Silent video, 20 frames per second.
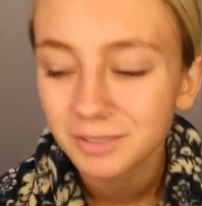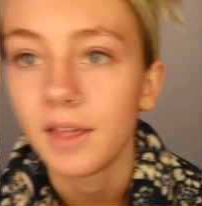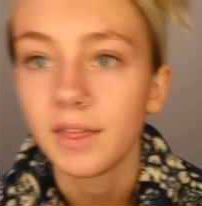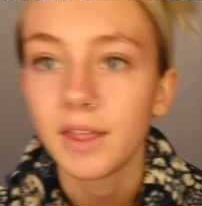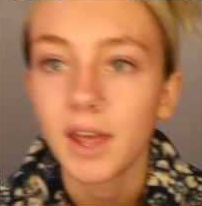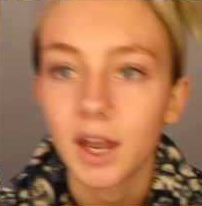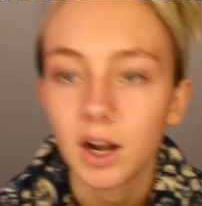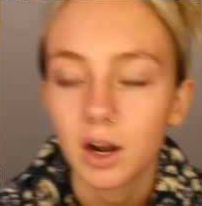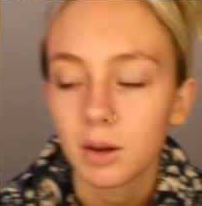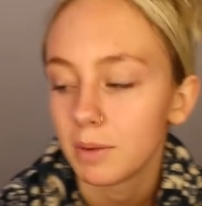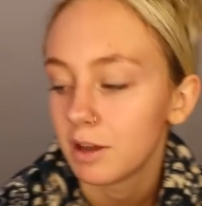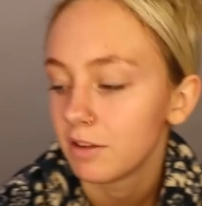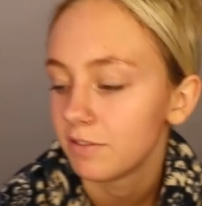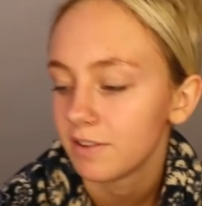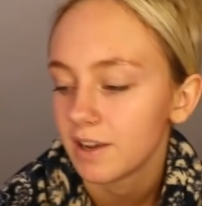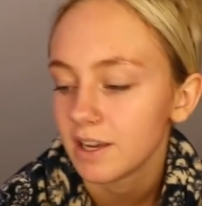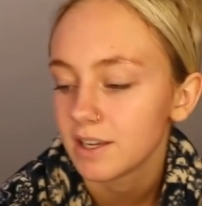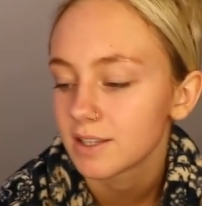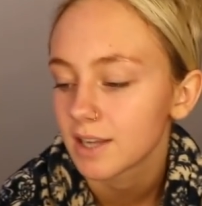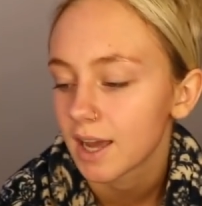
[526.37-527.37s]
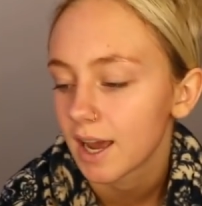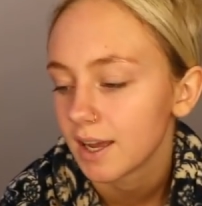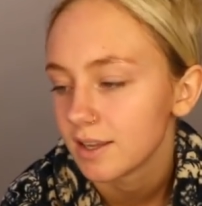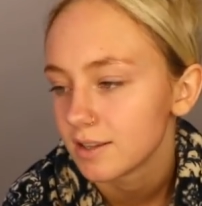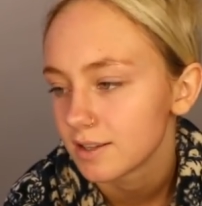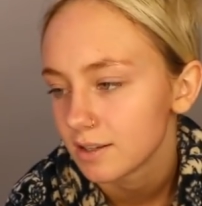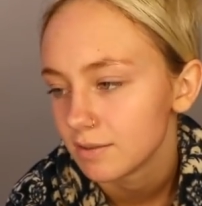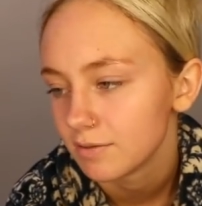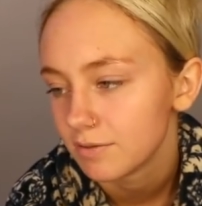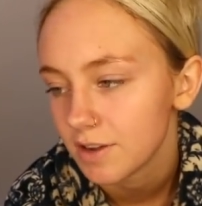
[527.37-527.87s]
And then on my face,
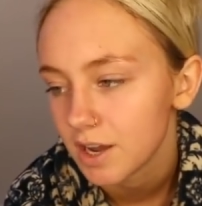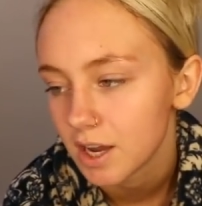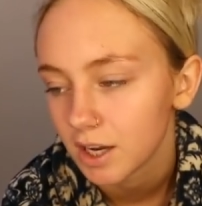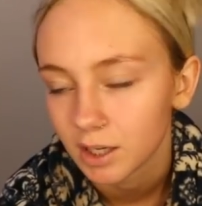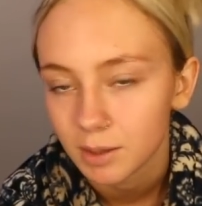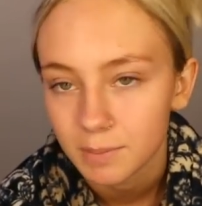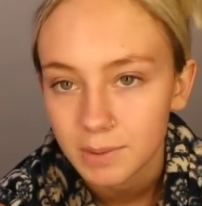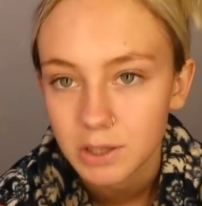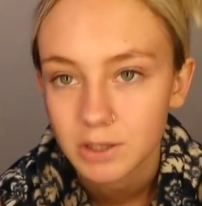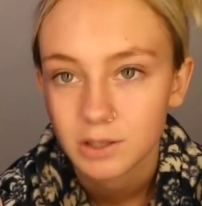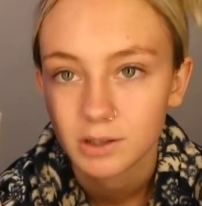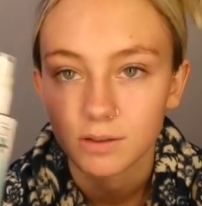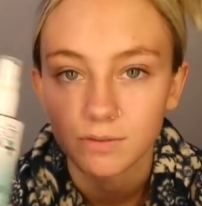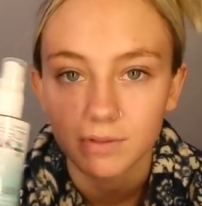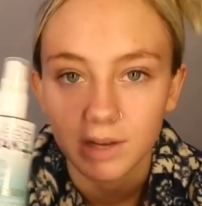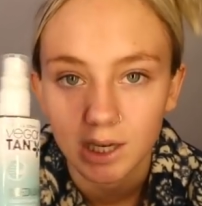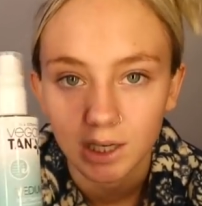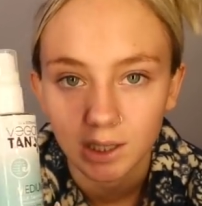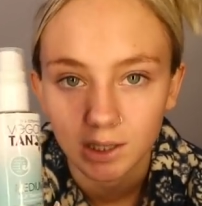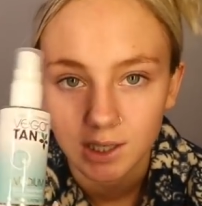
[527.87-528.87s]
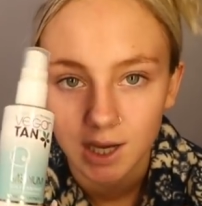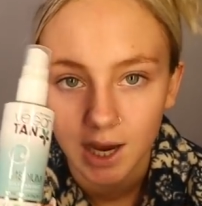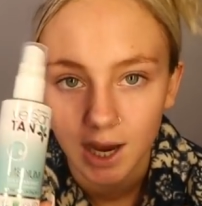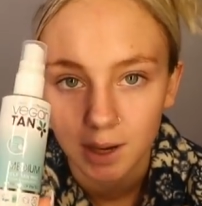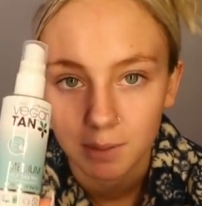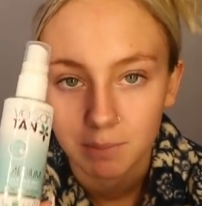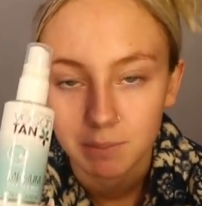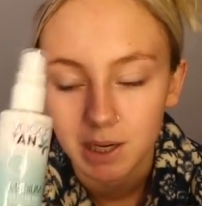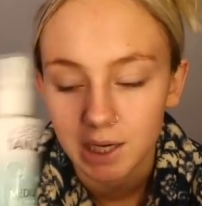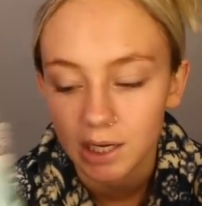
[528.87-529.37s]
hands and feet, I'm going to be using the Vegan
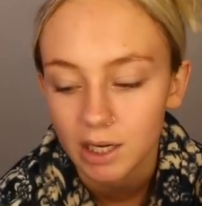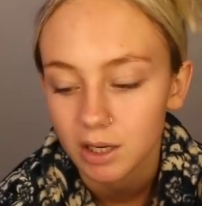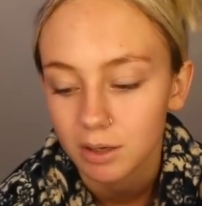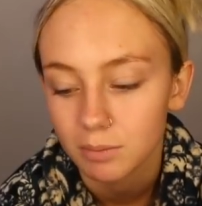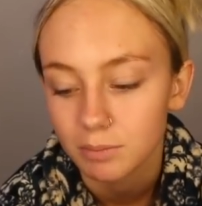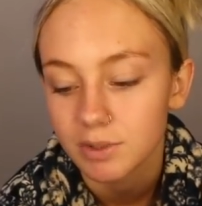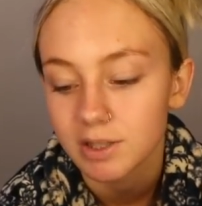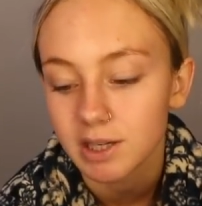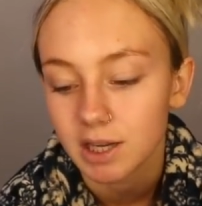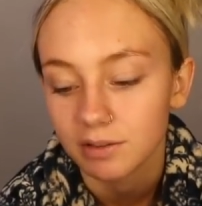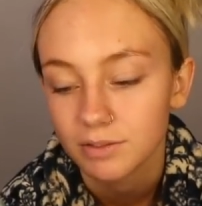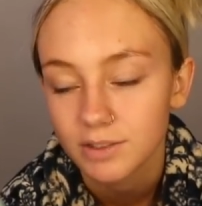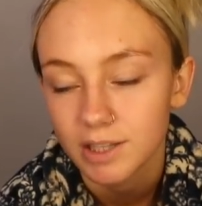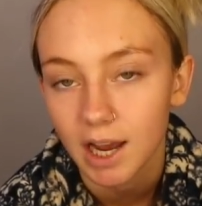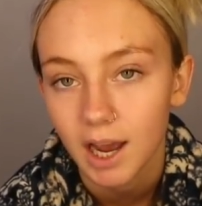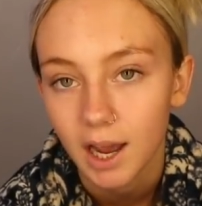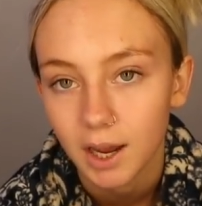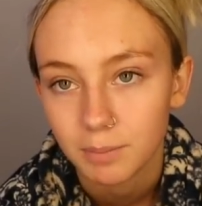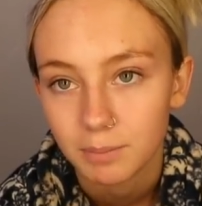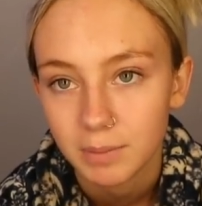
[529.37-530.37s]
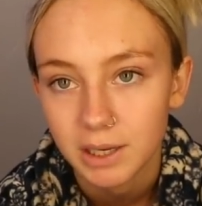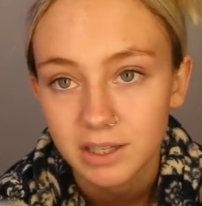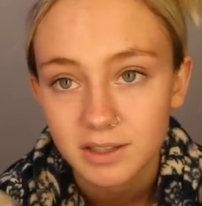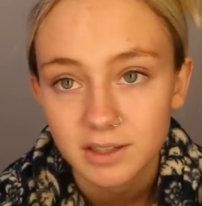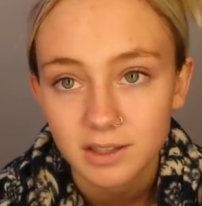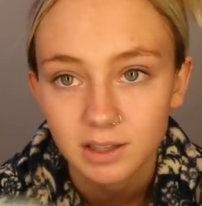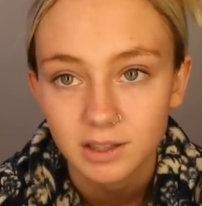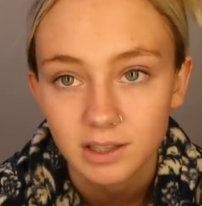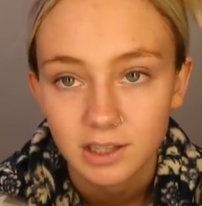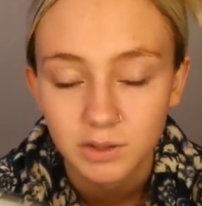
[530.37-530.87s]
Tan Medium Self Tan
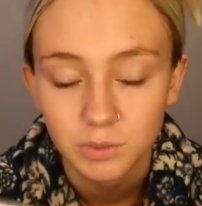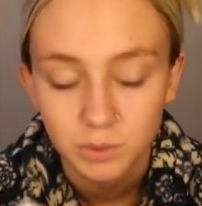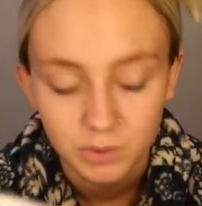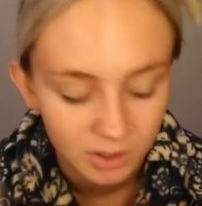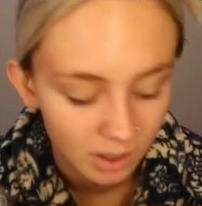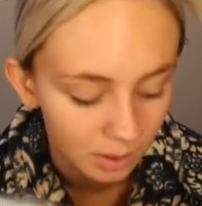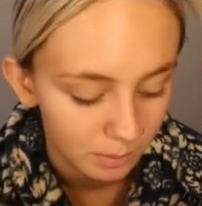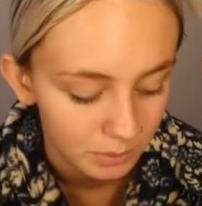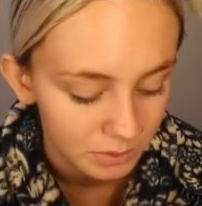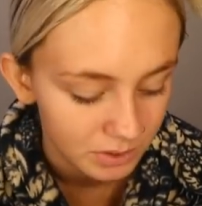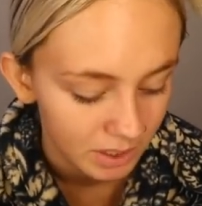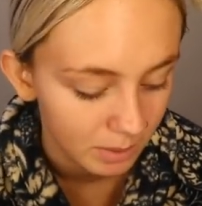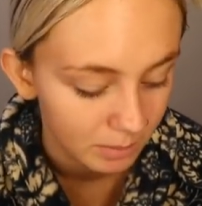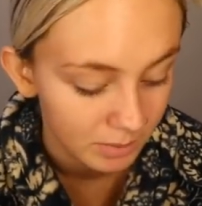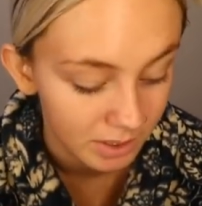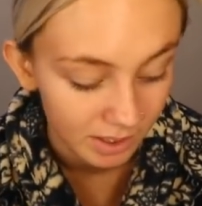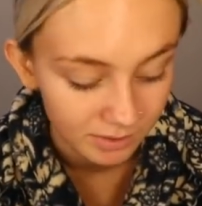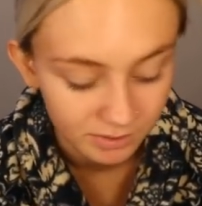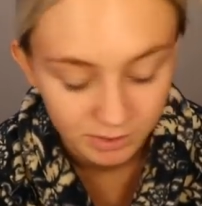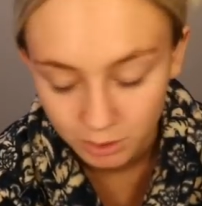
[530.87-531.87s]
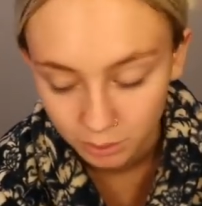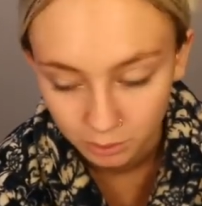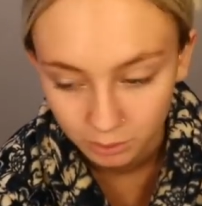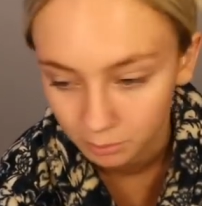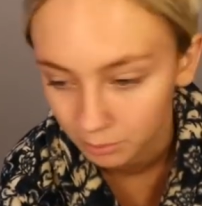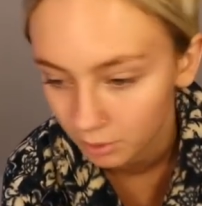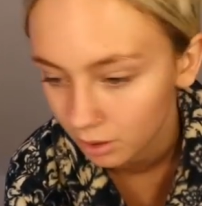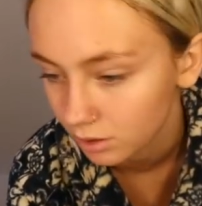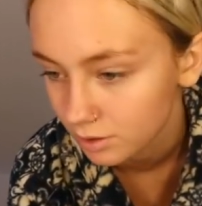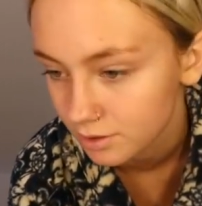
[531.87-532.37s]
Mist. This one's almost empty. I have two other
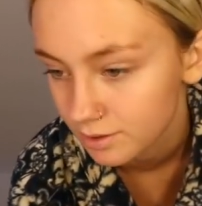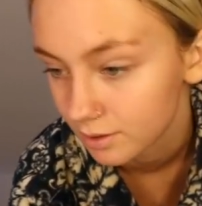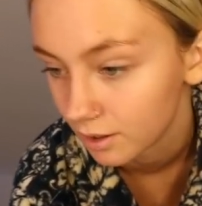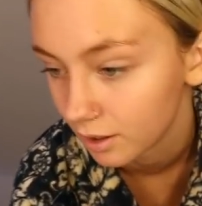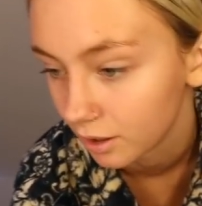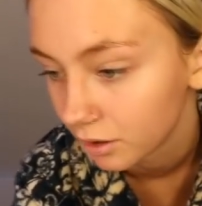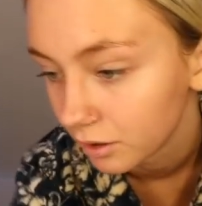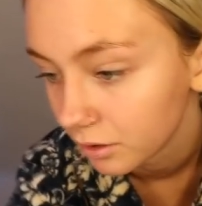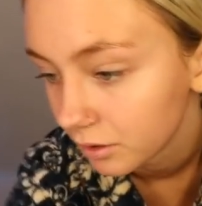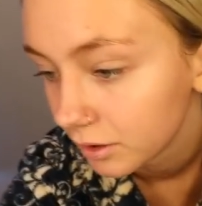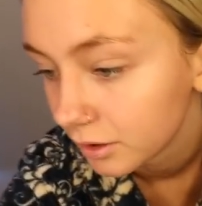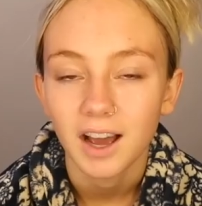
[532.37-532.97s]
bottles in there.